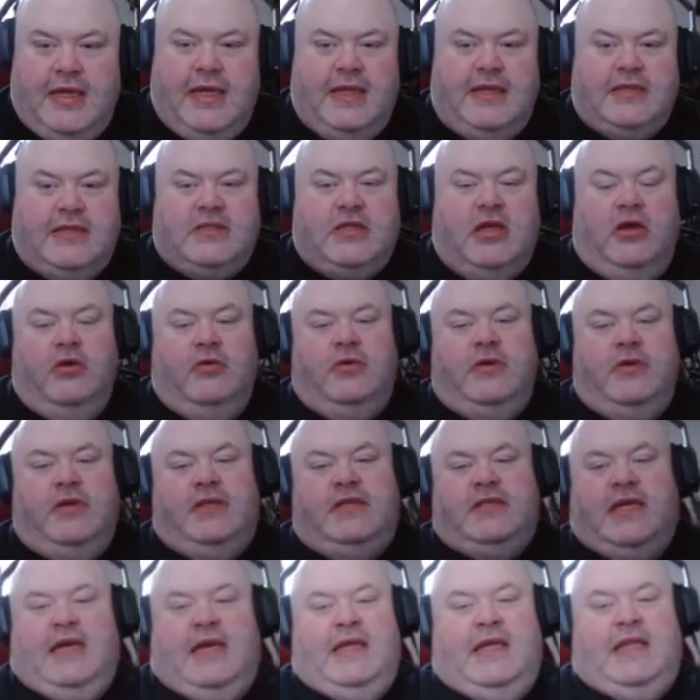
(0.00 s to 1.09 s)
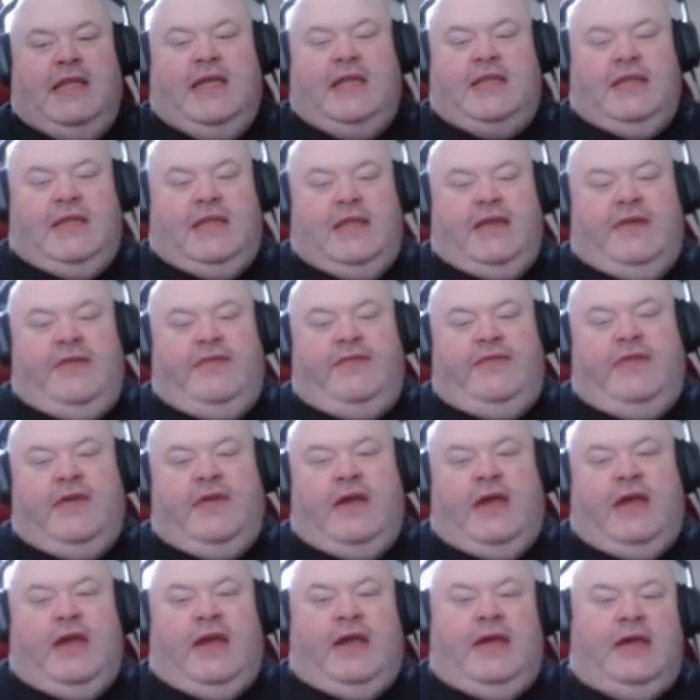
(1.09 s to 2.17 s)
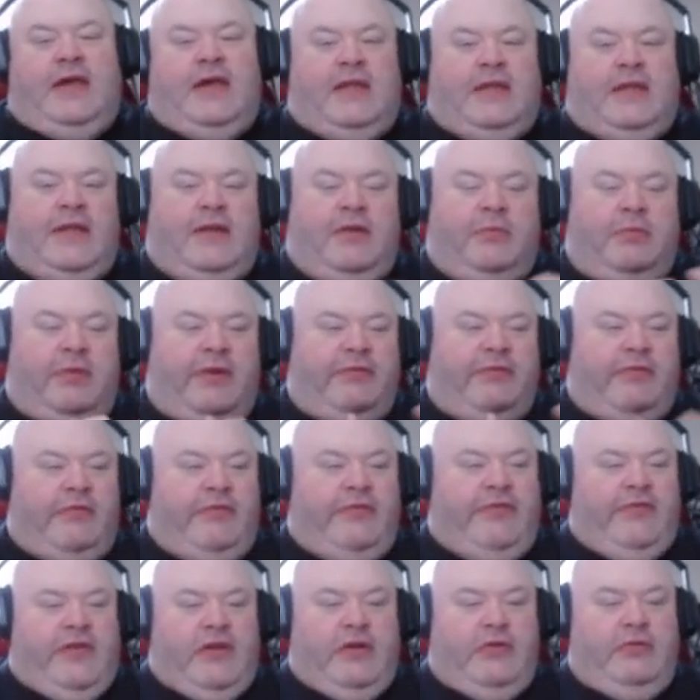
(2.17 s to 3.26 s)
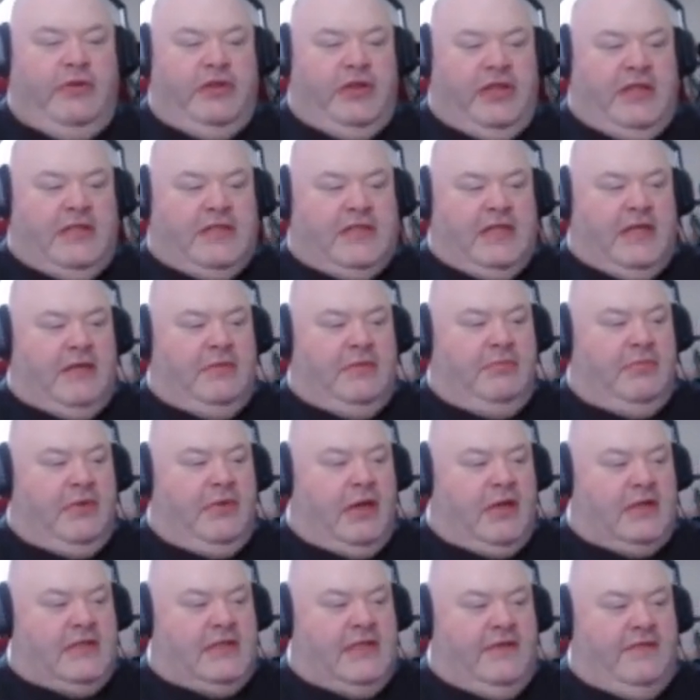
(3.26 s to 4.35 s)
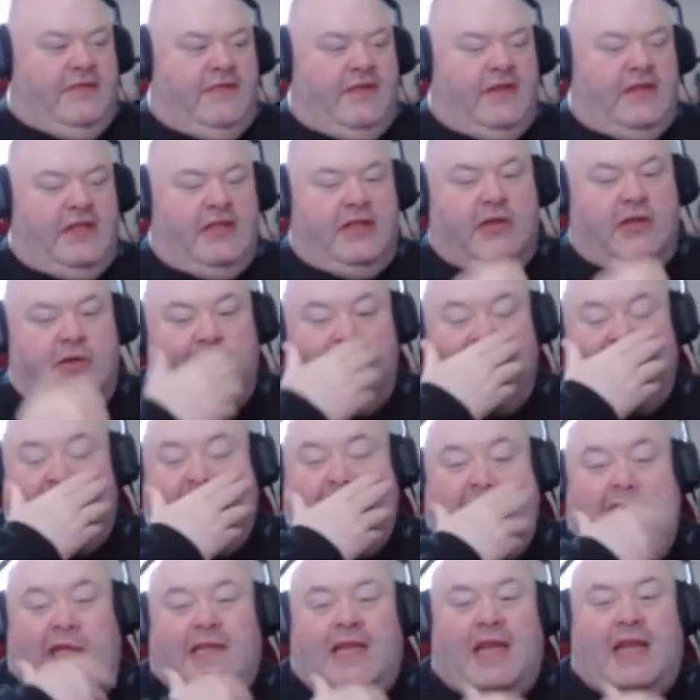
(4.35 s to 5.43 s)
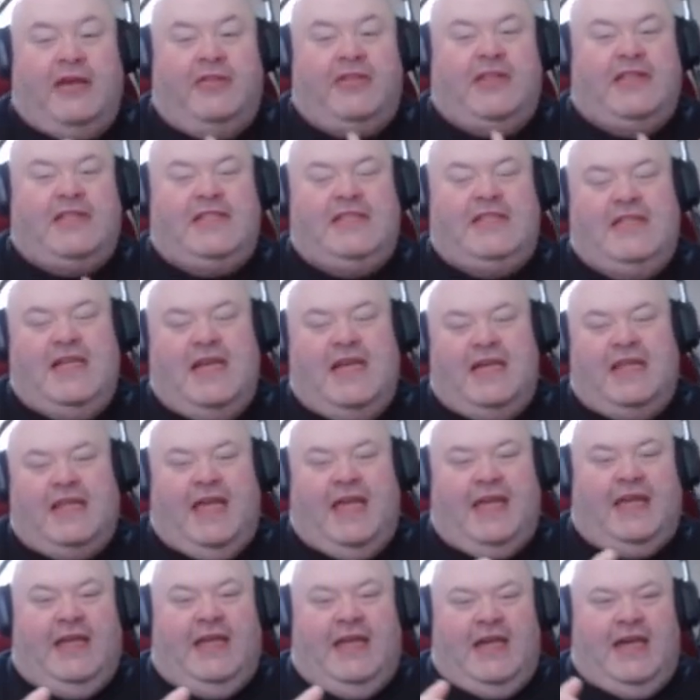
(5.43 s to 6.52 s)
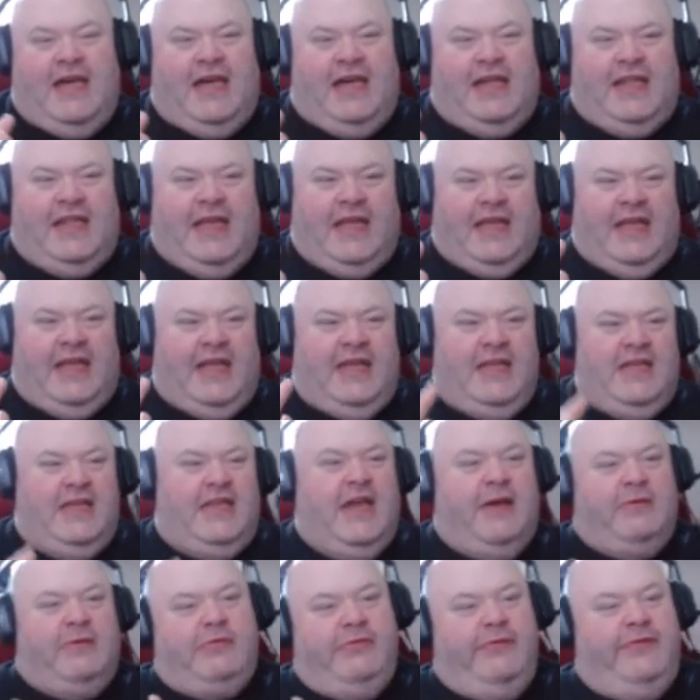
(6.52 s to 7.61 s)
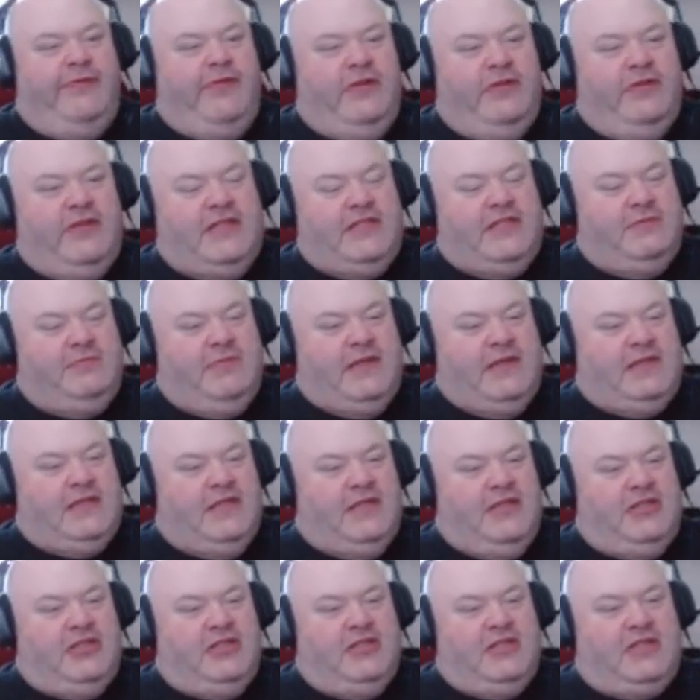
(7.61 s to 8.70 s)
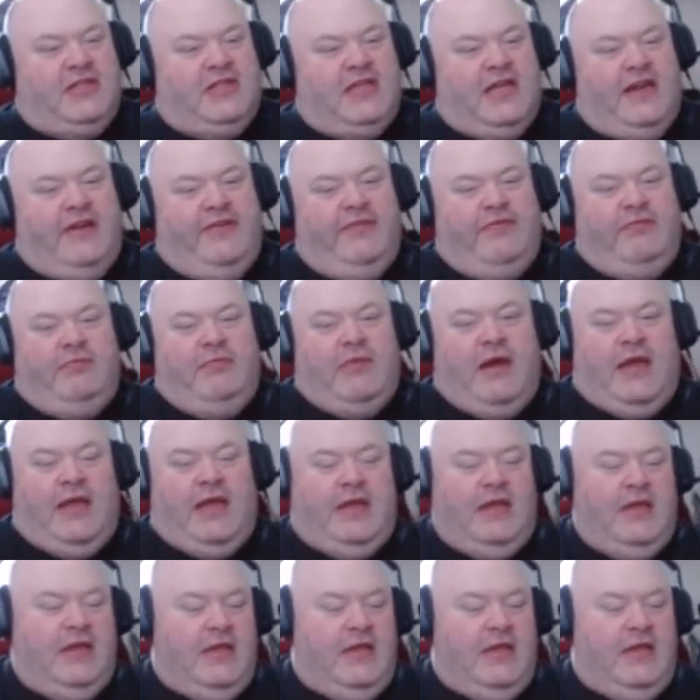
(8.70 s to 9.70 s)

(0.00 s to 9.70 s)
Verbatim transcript: as always, I like to give uh, a little bit of a review with these unboxing videos. Now, this is not like a uh, like an in-depth review. This is basically just kind of my